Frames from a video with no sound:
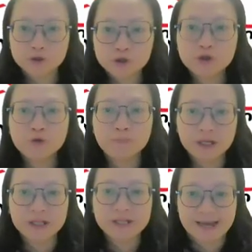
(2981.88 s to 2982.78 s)
2
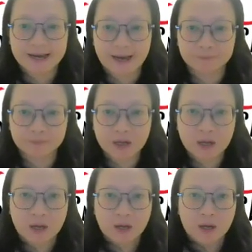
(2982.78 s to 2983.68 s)
millisecond.
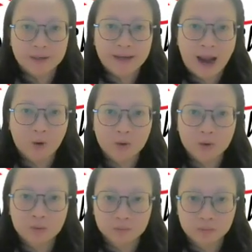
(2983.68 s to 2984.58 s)
Now,
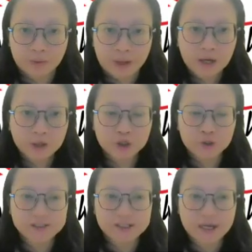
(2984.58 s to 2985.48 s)
yeah,
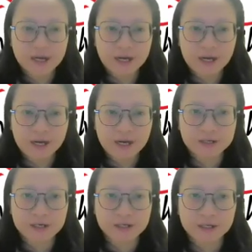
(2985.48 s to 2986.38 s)
to see
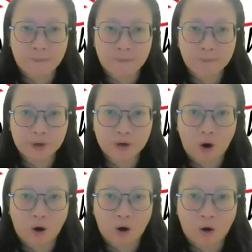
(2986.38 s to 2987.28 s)
the number
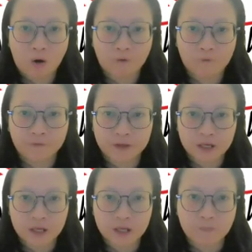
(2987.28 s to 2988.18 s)
of
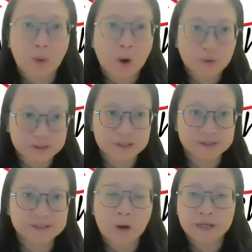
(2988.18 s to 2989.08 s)
the
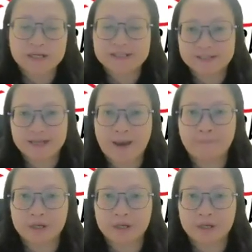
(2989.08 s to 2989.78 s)
boxes, how many cm